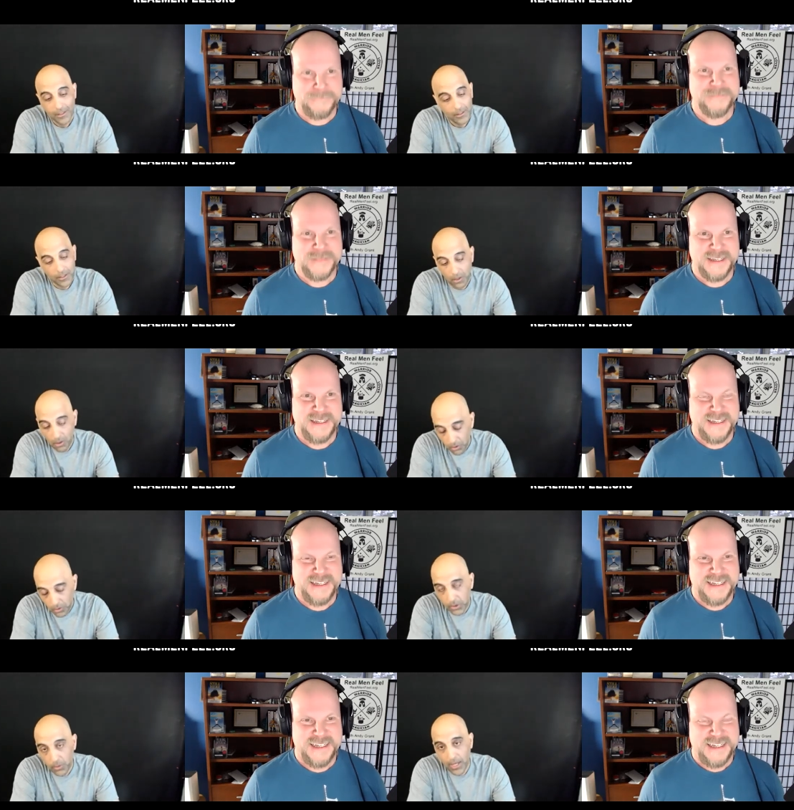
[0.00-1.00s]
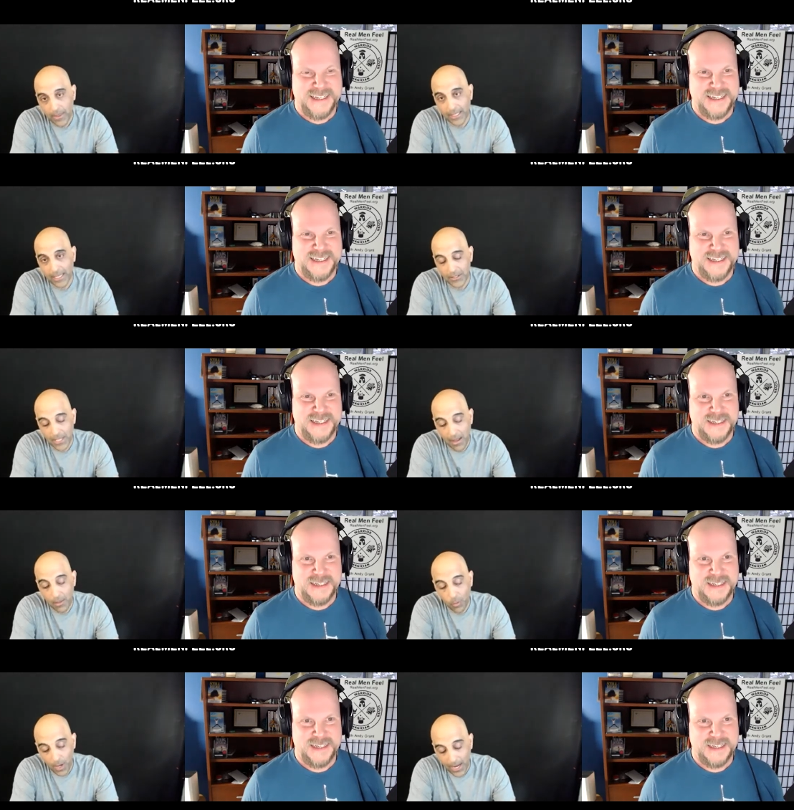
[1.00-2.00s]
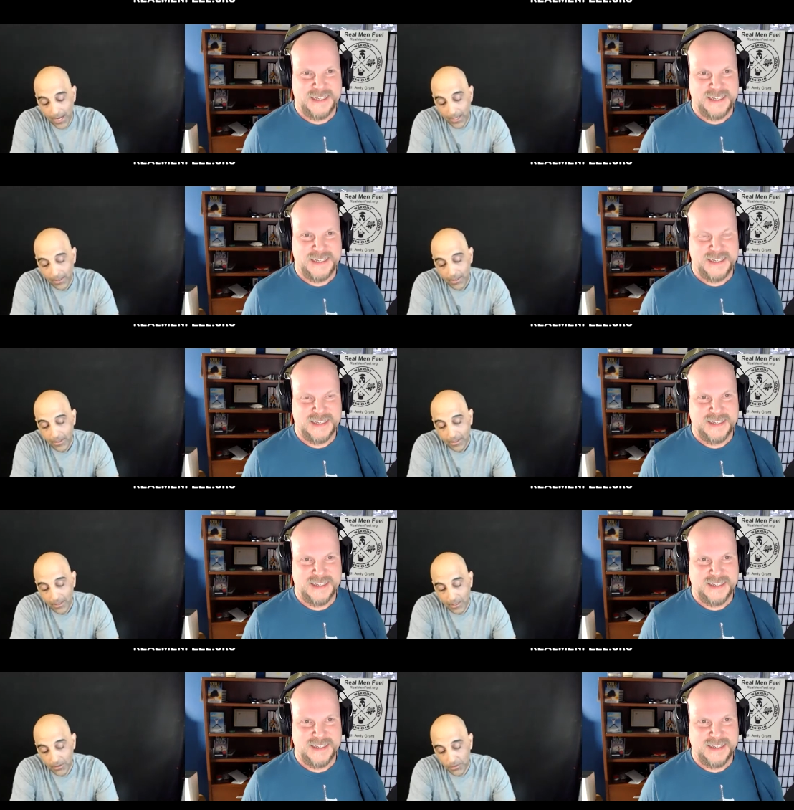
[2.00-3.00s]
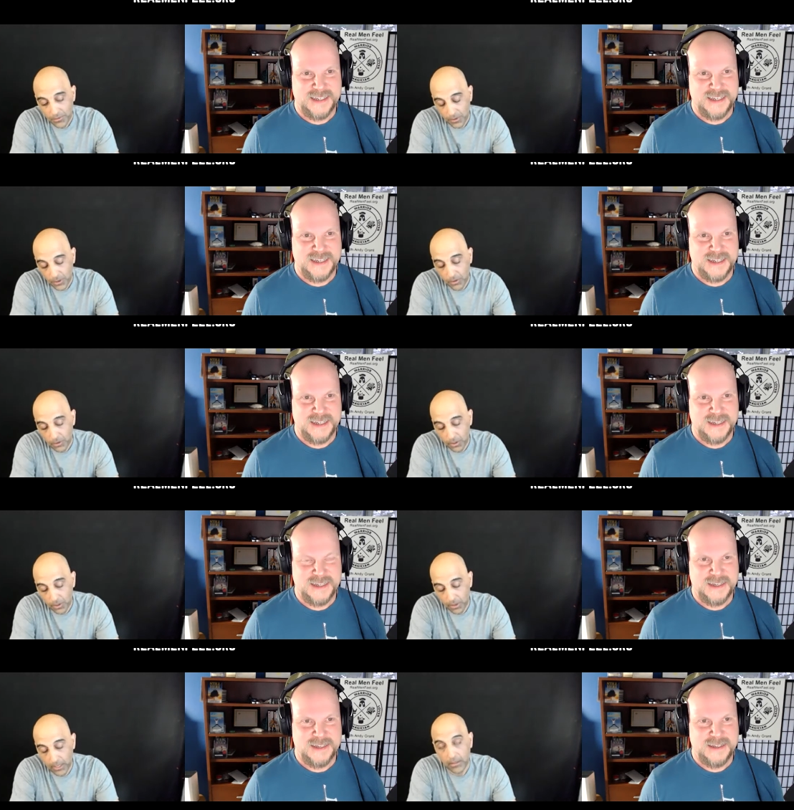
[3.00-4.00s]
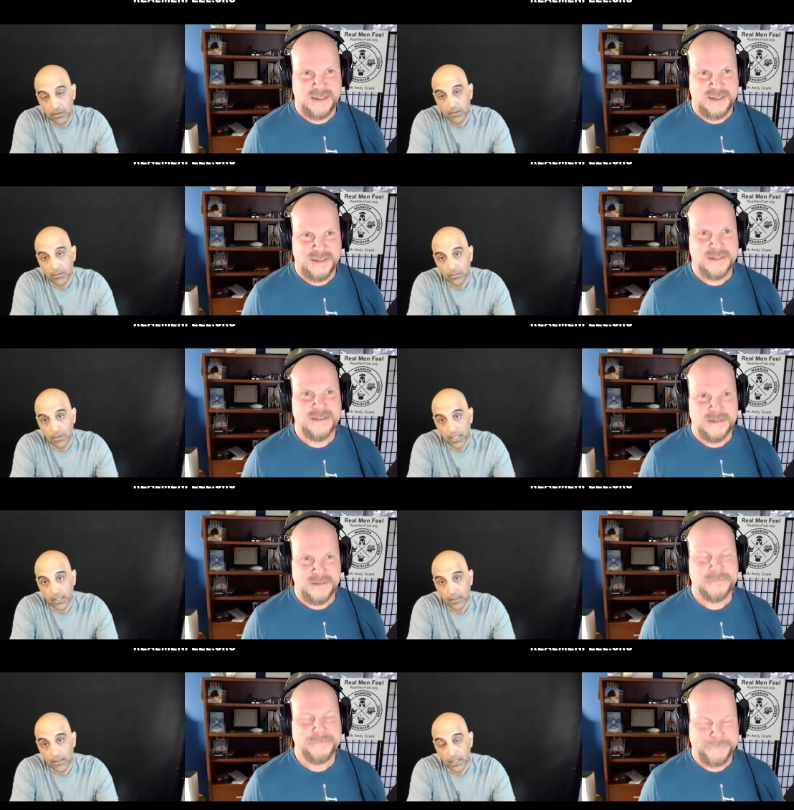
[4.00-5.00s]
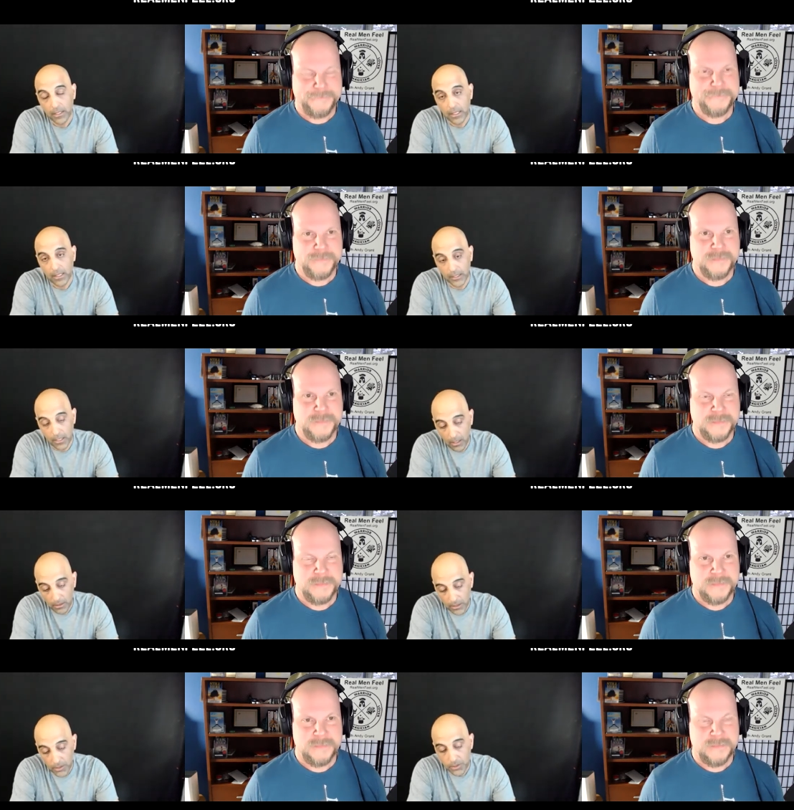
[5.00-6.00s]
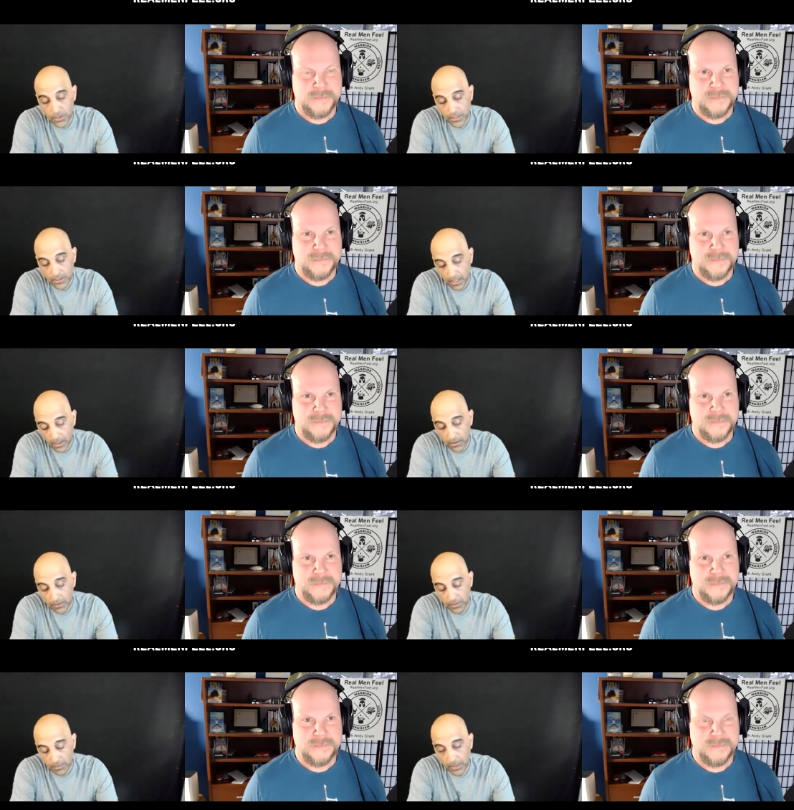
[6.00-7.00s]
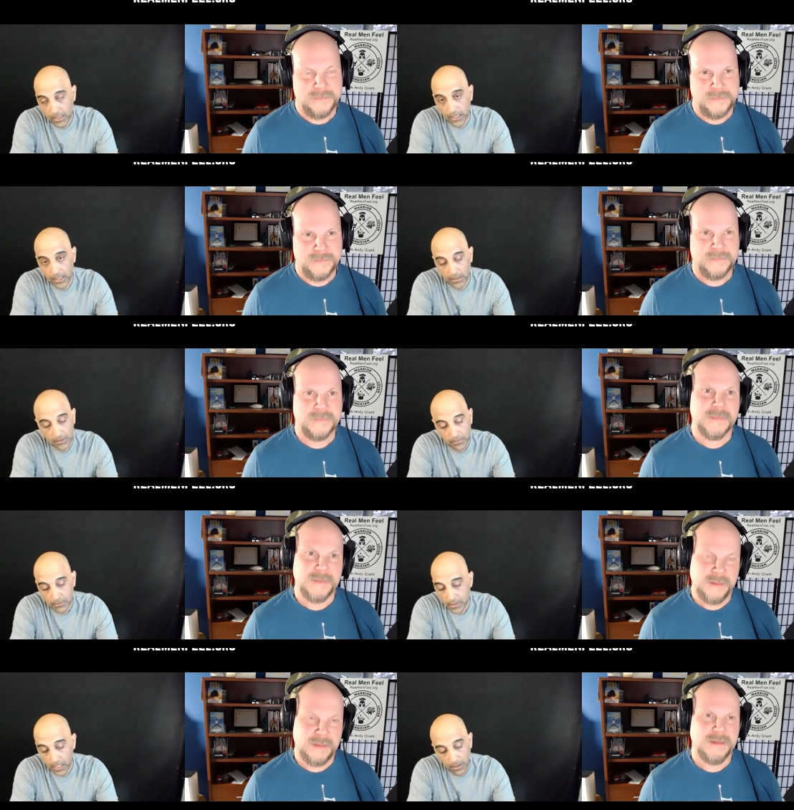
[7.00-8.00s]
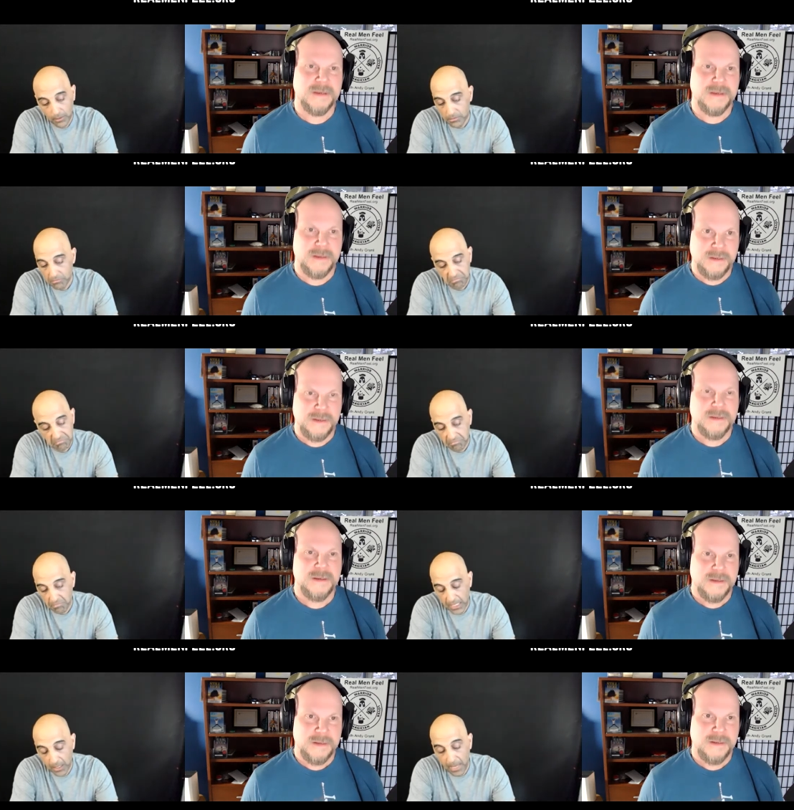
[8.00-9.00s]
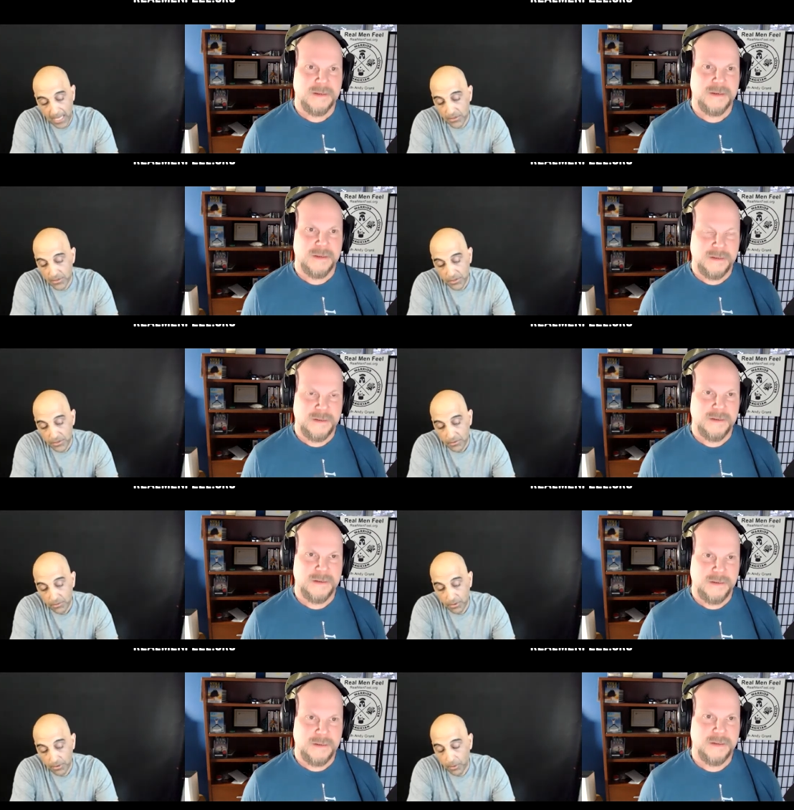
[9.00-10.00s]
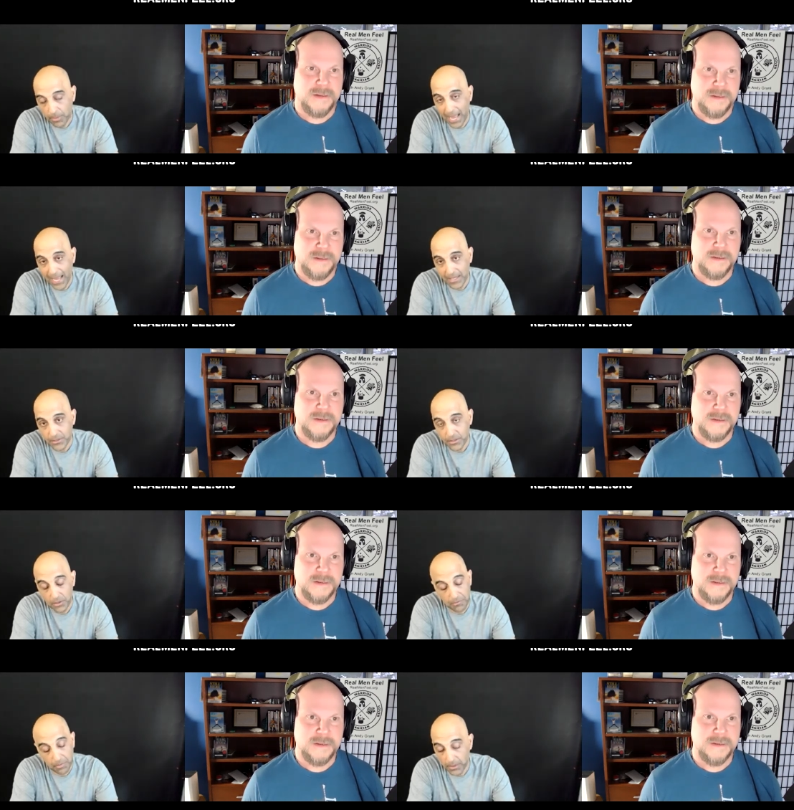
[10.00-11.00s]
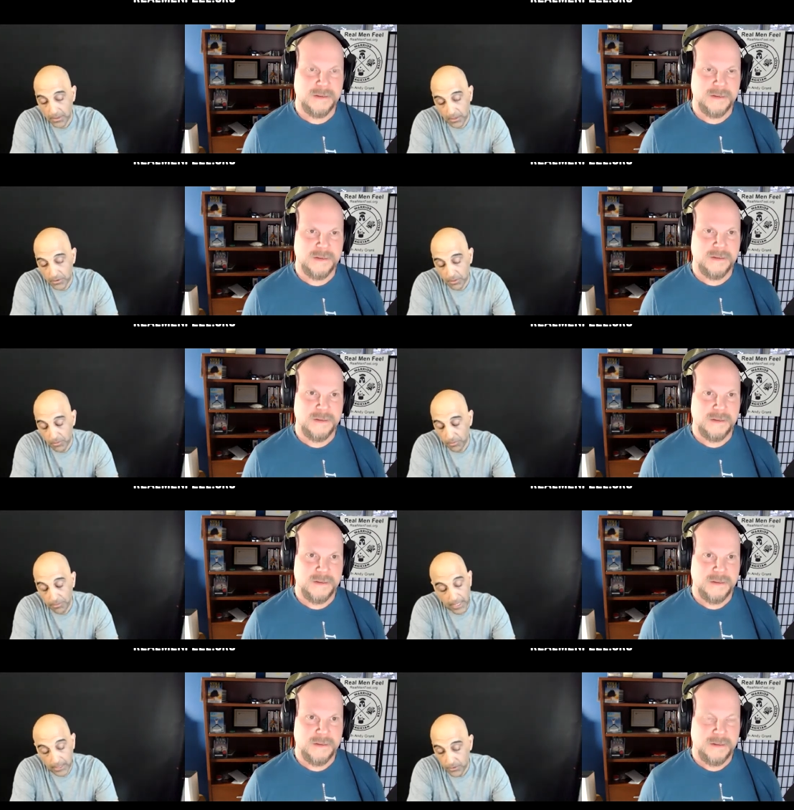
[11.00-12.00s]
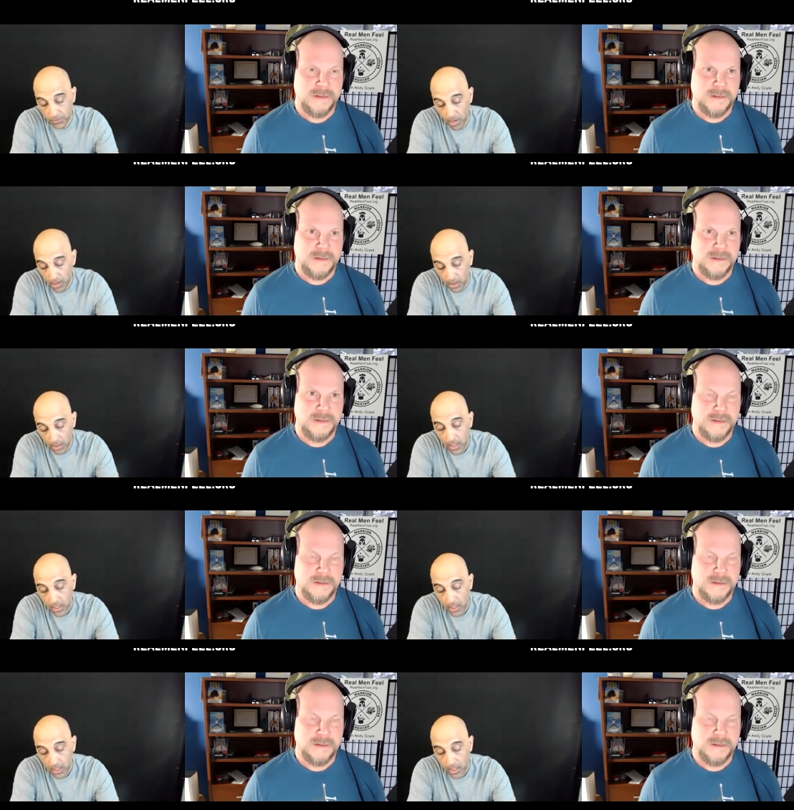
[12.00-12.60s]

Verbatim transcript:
Speaker 1: the only way that gets out of the way is for you to go in, right? And acknowledge the entirety of your being and, you know, make amends with your past. You've probably done some things wrong.